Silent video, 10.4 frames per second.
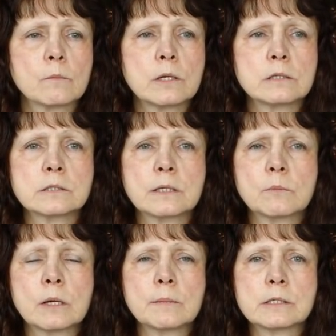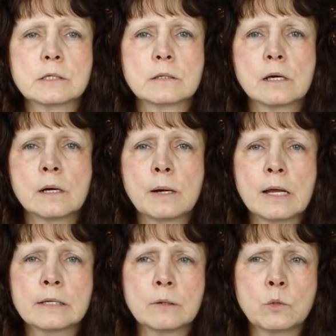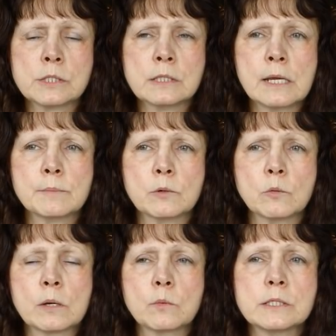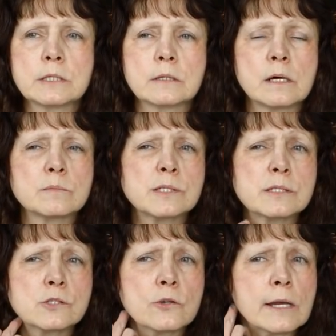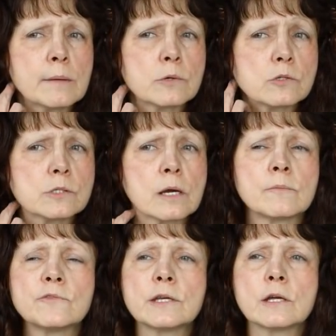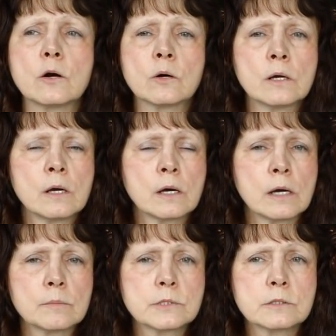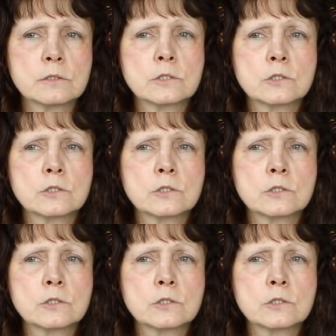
what else did I want to mention? Um, I did, wasn't able when we did um, Sister Amber's um, video um, to,